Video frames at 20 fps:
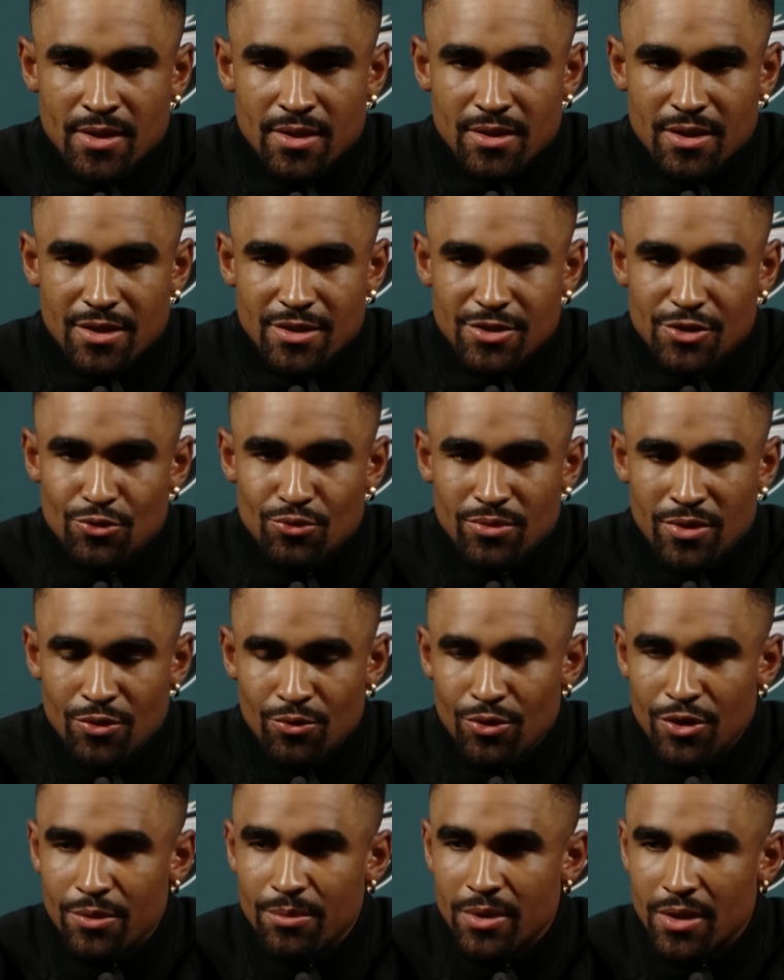because he
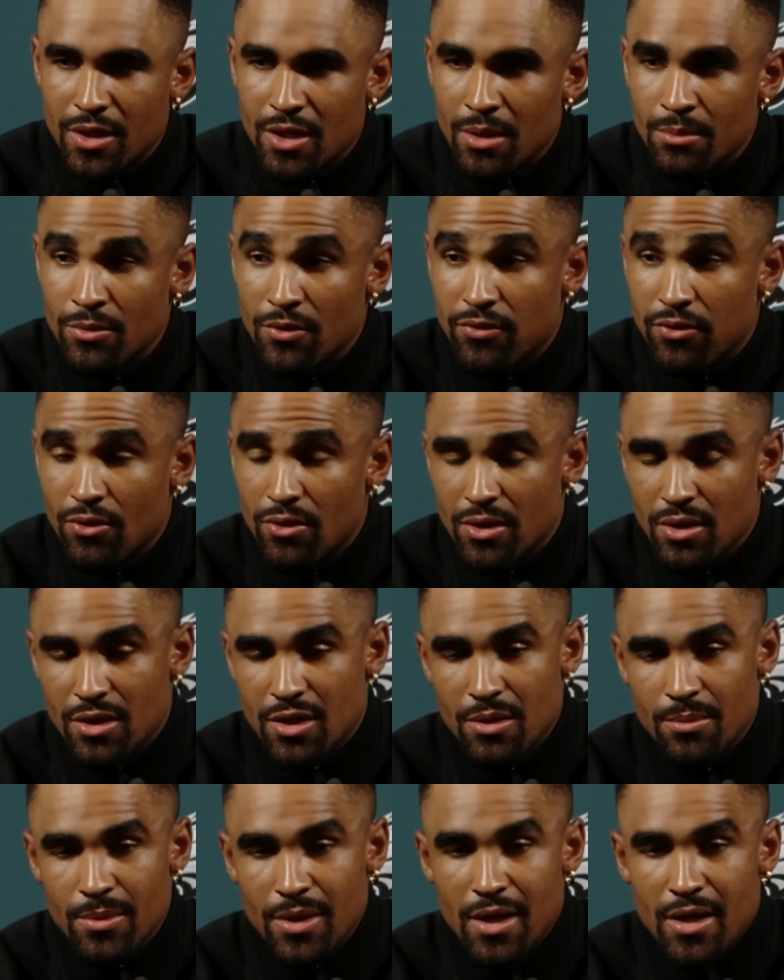wanted me to come to Florida
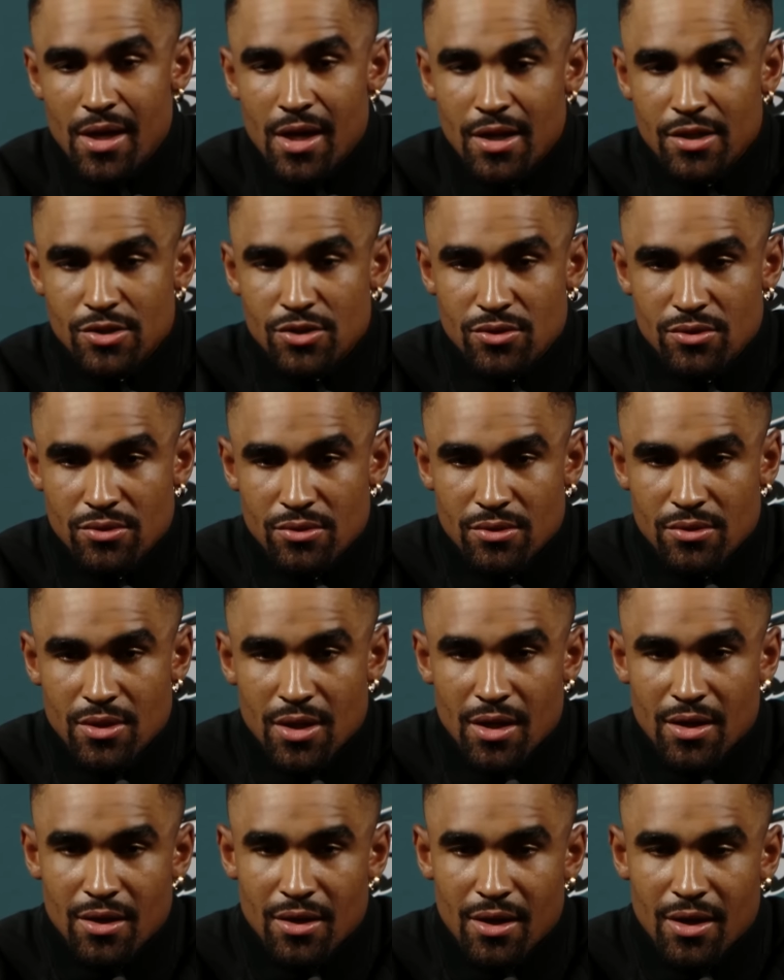coming out of high school,
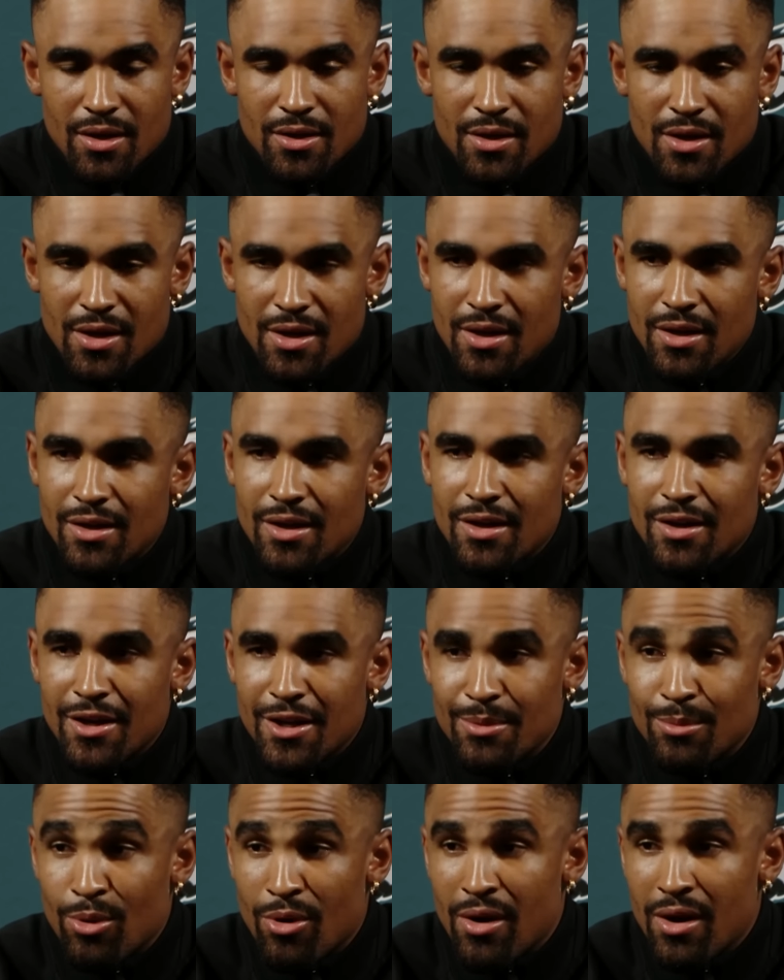kind of
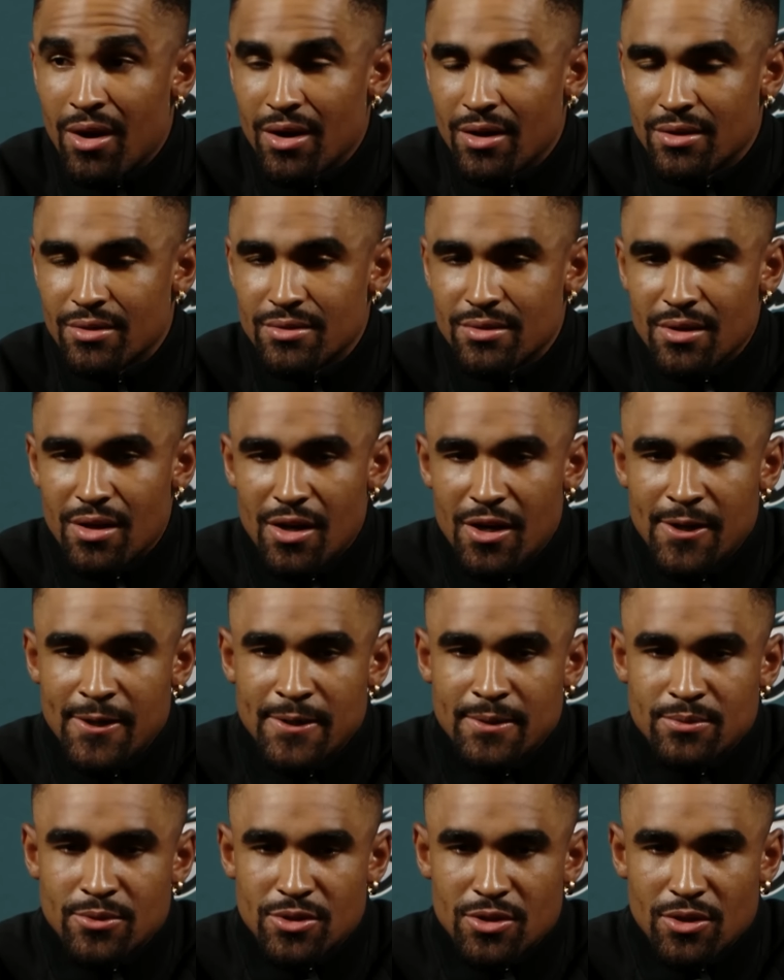like Brian.
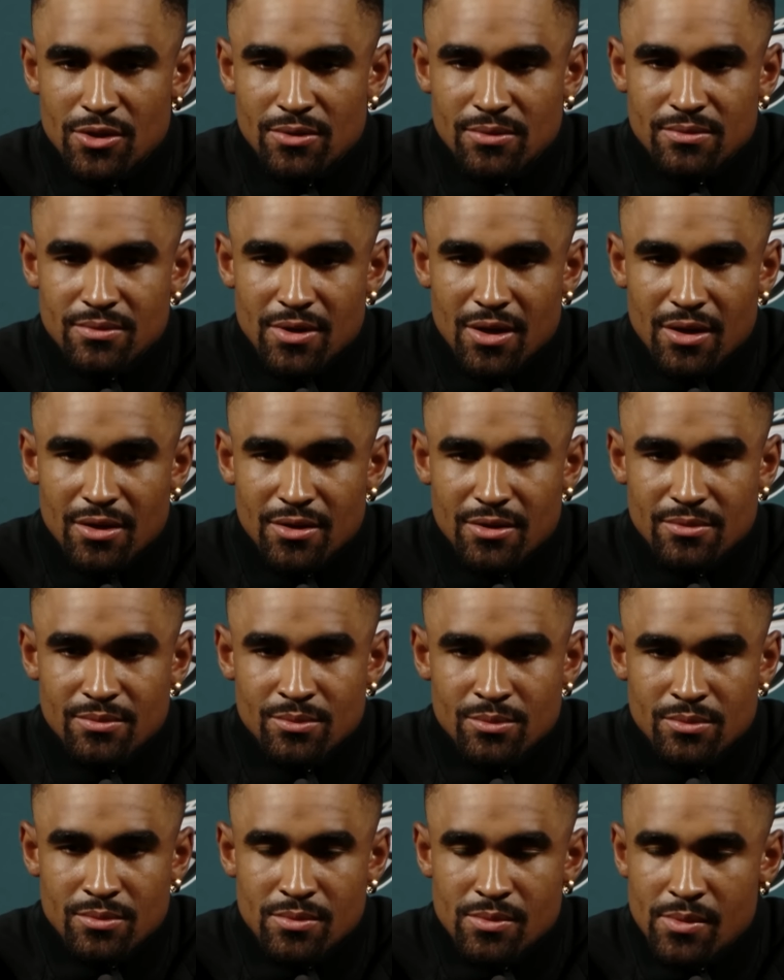So kind
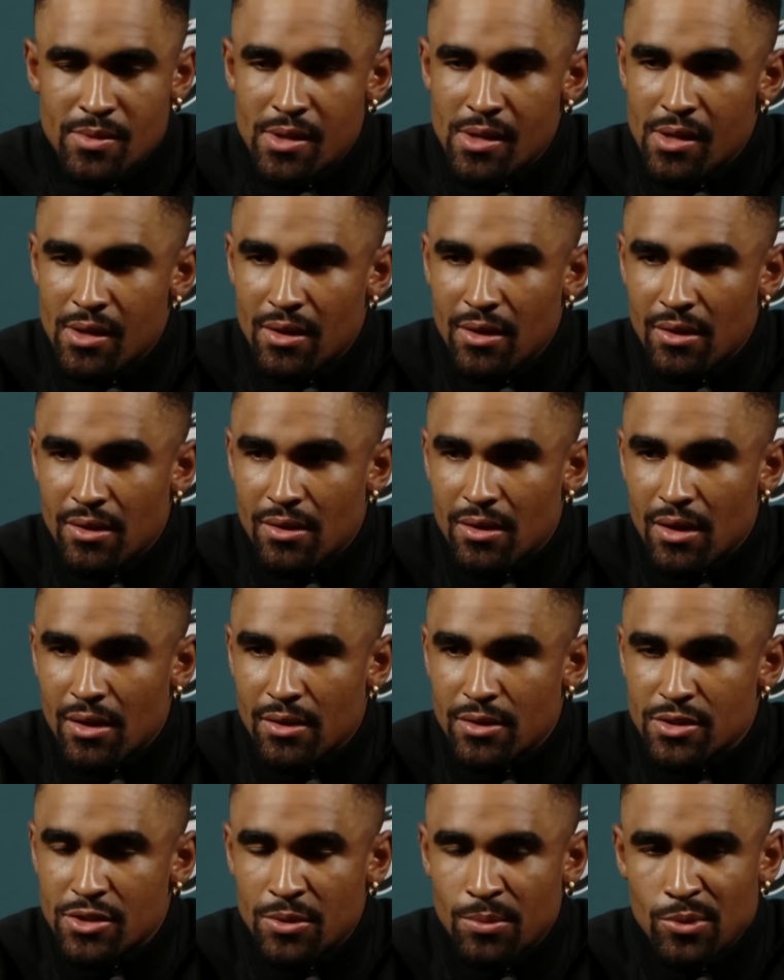
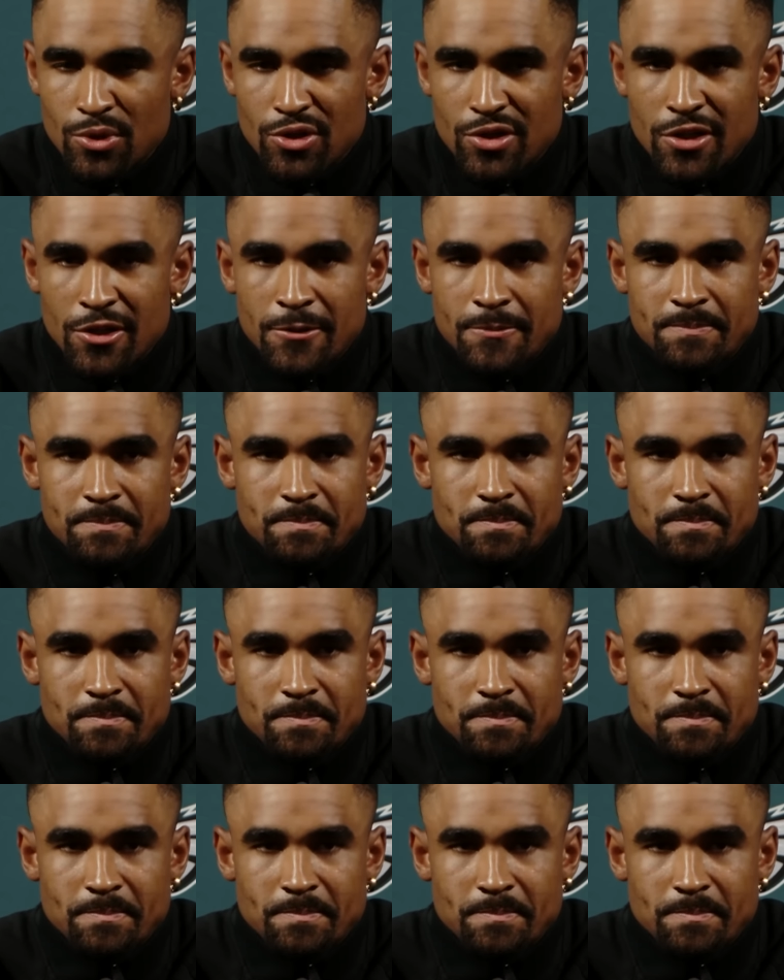of similar there.